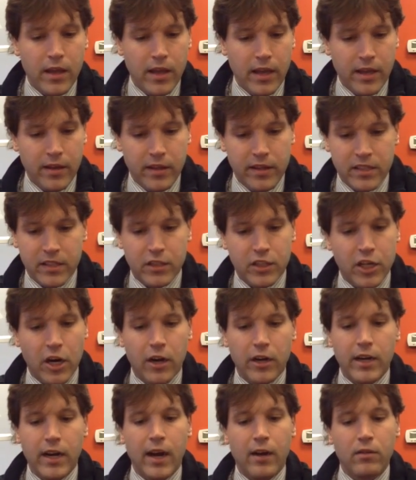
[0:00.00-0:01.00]
And this
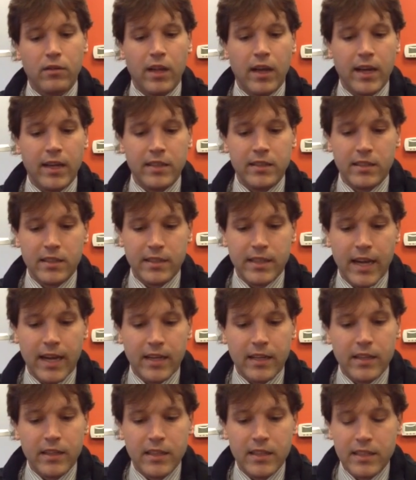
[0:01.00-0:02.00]
chart outlines
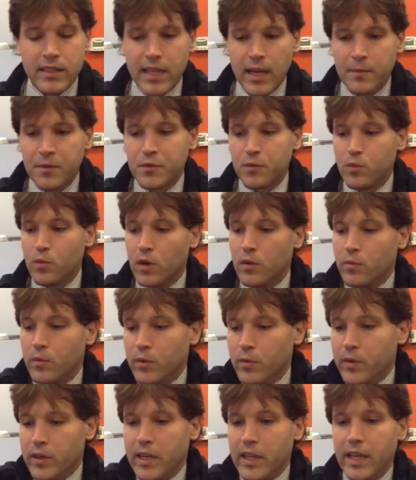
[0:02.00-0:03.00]
exactly the steps, what
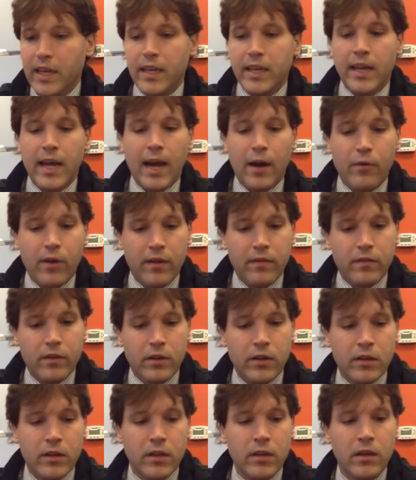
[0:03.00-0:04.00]
we would need.
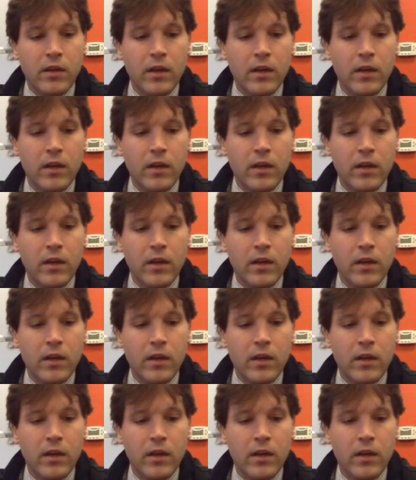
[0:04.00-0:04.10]
However,